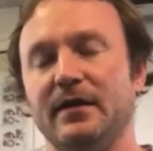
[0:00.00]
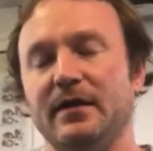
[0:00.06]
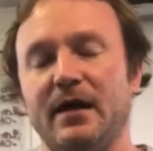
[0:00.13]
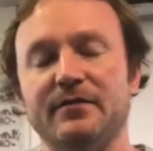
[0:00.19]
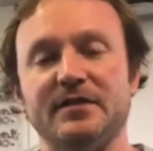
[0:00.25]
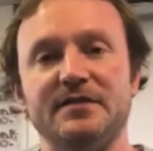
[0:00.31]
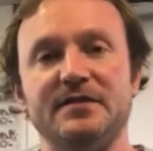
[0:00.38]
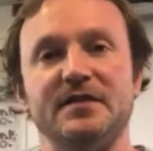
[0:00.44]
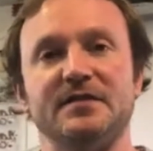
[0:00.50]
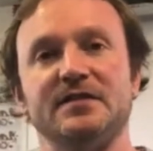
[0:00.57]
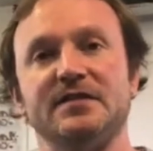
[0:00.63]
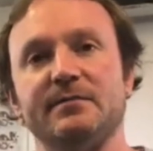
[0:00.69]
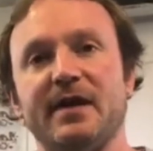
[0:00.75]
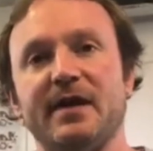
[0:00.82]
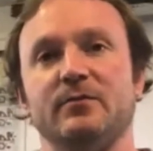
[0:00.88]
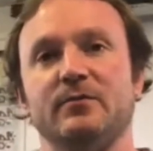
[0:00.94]
other decisions
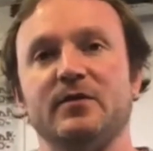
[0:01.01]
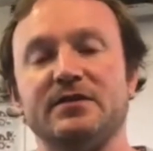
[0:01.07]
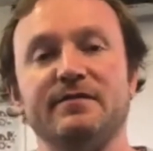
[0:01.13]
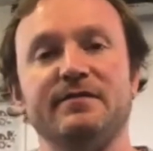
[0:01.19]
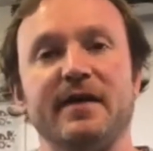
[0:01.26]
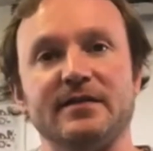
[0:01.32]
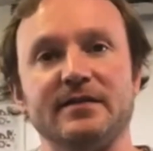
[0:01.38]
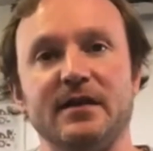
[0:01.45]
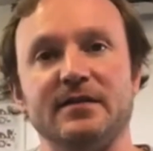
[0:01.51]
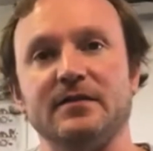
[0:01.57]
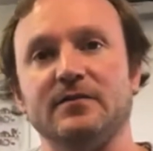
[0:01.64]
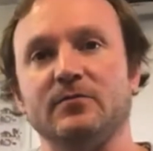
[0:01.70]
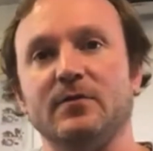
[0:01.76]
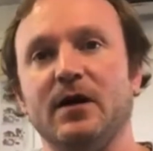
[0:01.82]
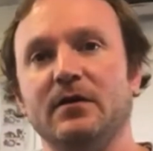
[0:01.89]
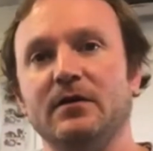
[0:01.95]
are made which affect us
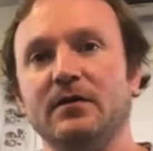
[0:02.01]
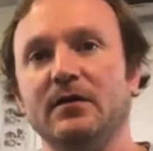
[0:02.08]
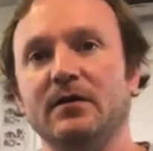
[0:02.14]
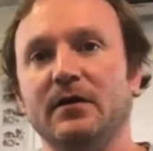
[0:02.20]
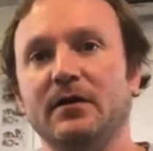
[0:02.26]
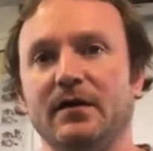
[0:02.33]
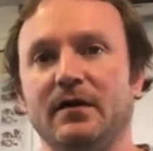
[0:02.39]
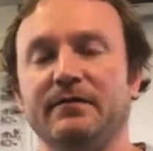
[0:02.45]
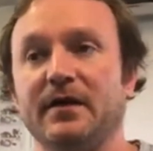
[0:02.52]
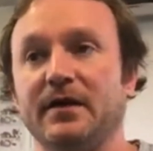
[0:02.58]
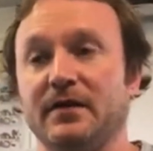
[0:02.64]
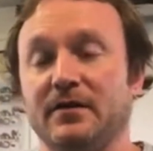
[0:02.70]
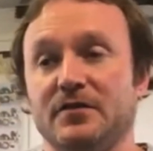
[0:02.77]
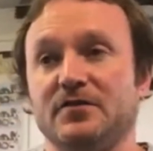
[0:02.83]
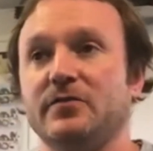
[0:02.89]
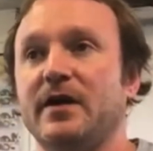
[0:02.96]
as well. And I think
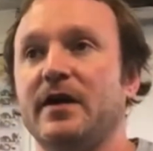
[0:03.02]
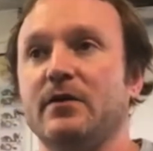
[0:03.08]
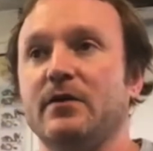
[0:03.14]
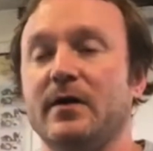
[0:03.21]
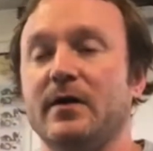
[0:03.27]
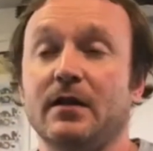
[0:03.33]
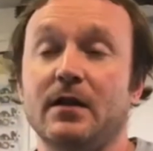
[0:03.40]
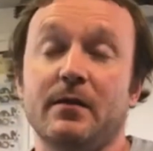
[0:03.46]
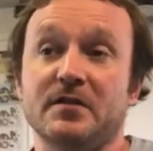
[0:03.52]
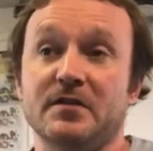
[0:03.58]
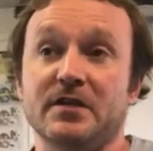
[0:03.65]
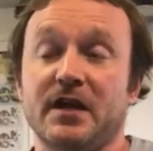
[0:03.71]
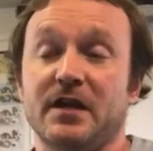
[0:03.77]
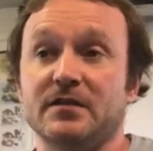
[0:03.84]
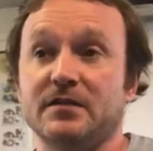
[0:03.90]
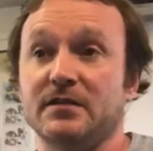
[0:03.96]
in Australia, where climate
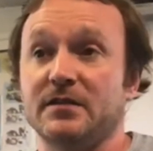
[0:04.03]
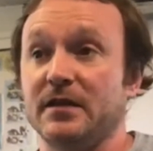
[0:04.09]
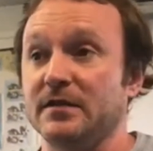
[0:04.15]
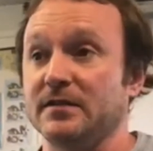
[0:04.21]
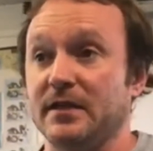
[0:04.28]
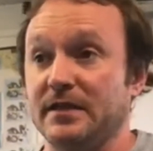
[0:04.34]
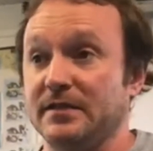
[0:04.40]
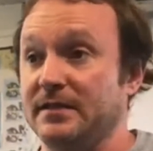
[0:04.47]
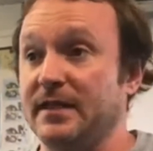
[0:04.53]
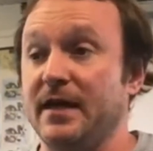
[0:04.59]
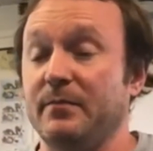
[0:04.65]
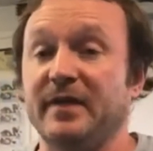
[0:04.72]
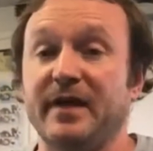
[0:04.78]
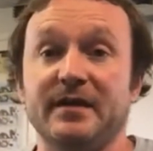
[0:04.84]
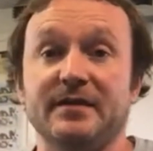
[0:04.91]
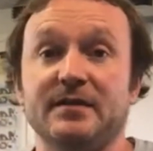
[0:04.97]
change is there,
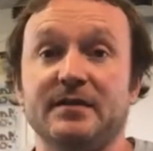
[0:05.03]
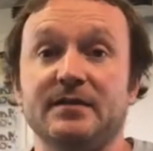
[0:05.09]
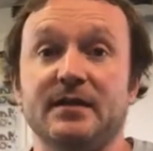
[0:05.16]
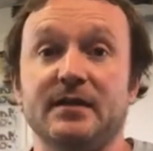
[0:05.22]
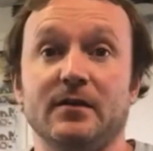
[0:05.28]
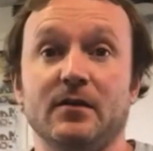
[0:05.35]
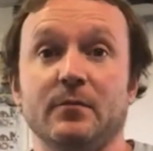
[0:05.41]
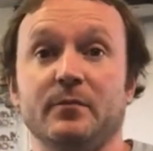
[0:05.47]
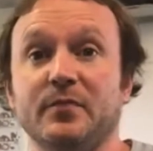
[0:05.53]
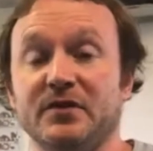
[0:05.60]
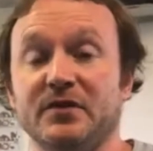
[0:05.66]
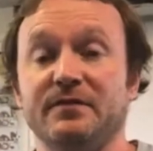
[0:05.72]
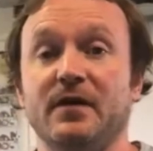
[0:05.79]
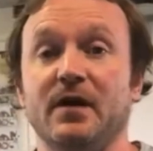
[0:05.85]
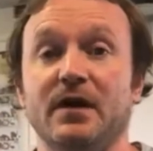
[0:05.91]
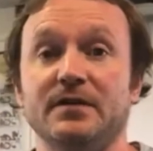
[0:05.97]
plain to see, you've got
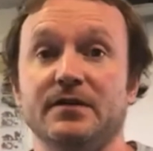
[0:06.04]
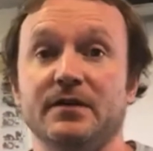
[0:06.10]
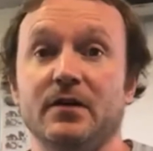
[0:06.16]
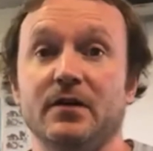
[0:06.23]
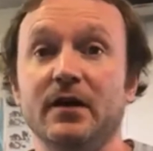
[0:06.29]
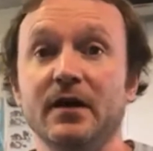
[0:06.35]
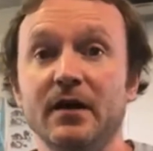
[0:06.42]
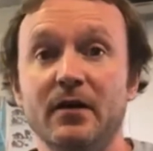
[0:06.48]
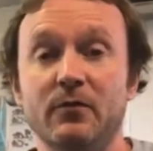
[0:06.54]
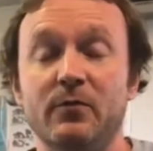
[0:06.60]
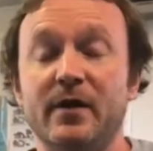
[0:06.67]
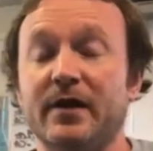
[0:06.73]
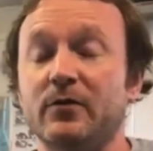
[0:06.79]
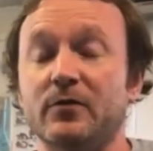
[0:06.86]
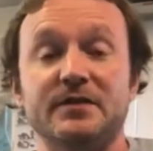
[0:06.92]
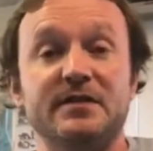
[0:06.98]
bushfires, you've got
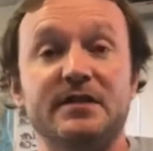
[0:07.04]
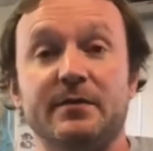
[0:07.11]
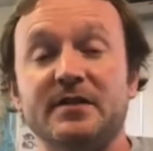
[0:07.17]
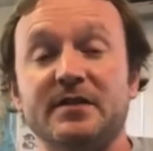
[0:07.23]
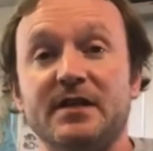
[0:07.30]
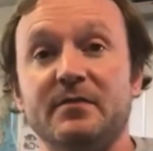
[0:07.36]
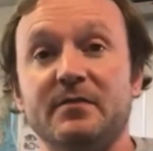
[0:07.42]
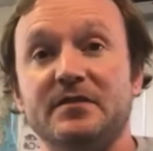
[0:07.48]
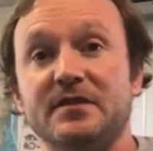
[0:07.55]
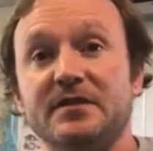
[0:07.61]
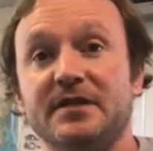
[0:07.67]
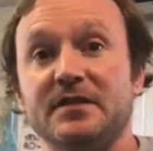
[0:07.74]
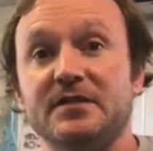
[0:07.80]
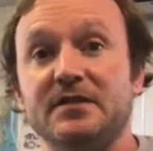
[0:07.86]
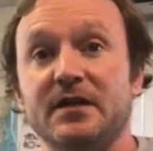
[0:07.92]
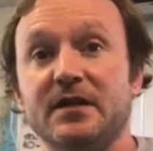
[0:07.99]
record summer temperatures
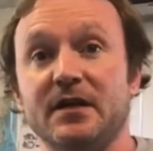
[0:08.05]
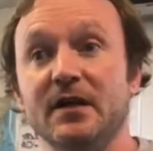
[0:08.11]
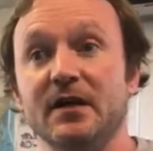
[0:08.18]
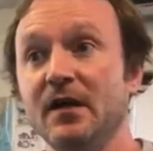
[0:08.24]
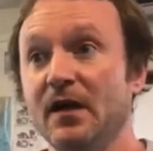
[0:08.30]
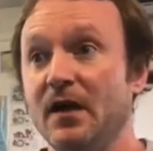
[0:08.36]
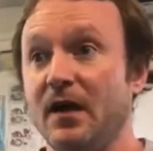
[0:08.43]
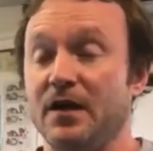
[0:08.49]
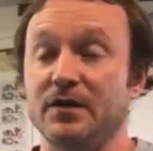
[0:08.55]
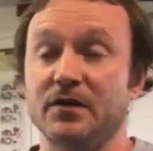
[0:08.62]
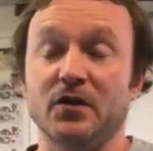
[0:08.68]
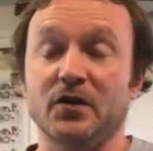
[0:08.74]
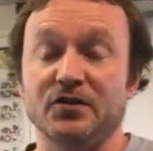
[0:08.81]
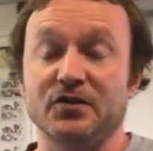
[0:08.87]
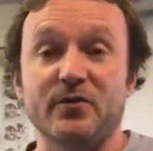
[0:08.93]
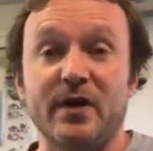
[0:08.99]
each year, you've
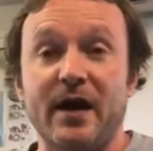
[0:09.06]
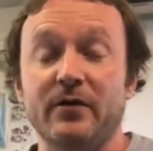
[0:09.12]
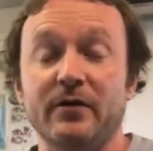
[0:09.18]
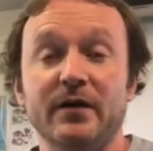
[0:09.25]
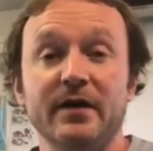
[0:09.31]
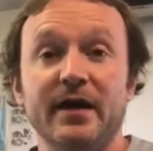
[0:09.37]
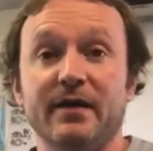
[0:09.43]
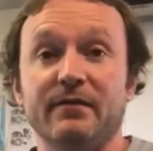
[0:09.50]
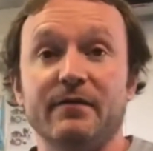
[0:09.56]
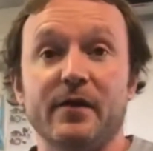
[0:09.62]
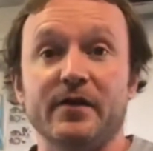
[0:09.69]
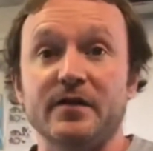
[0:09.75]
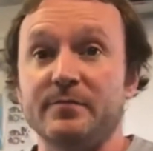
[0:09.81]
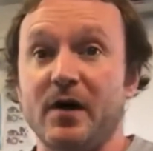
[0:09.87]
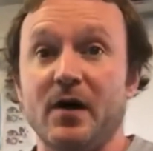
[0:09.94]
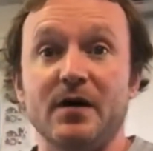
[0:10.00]
got drought in
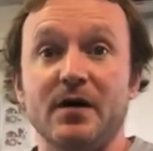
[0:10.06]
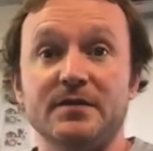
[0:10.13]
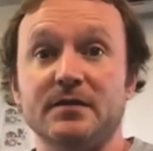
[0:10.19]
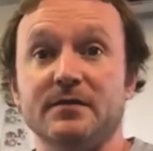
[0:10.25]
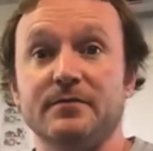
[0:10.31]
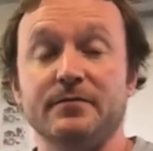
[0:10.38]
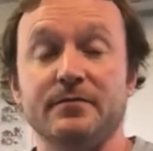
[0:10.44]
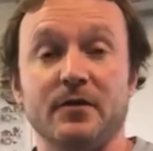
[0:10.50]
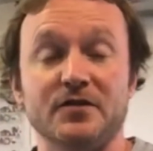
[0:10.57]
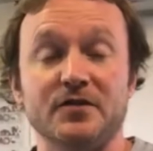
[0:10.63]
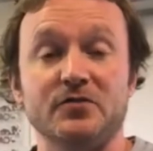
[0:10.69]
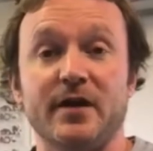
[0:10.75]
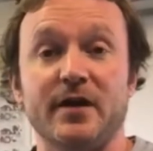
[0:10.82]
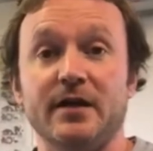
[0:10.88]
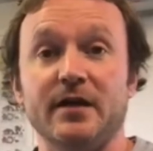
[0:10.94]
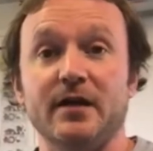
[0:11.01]
various parts of
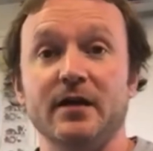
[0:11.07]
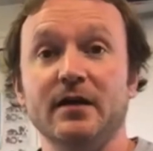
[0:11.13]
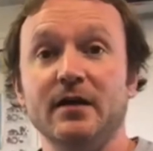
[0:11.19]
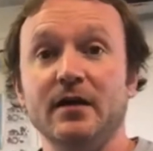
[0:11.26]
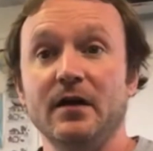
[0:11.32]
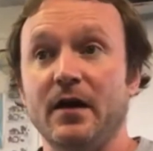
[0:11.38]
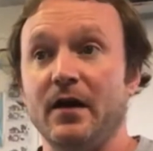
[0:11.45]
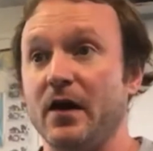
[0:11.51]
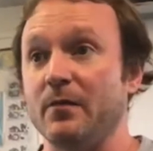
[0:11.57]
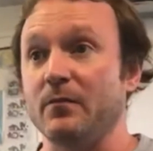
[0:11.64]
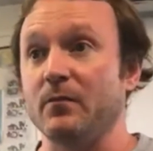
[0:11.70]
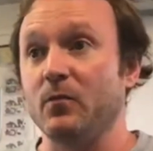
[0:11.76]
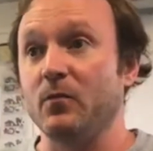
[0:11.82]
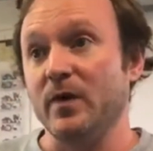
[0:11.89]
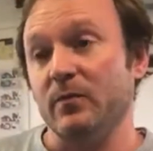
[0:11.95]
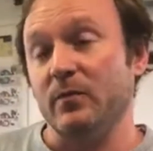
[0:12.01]
Australia.
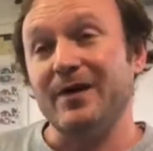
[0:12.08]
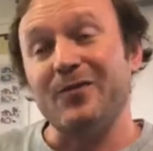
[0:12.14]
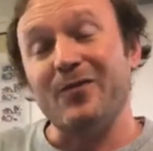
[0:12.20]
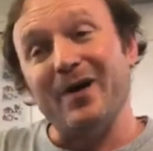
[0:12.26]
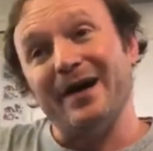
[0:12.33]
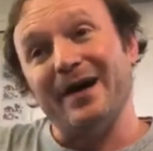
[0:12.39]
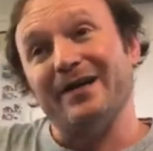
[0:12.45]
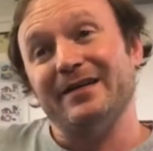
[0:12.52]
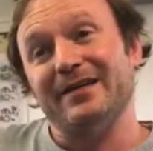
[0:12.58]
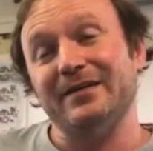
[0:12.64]
We're quite,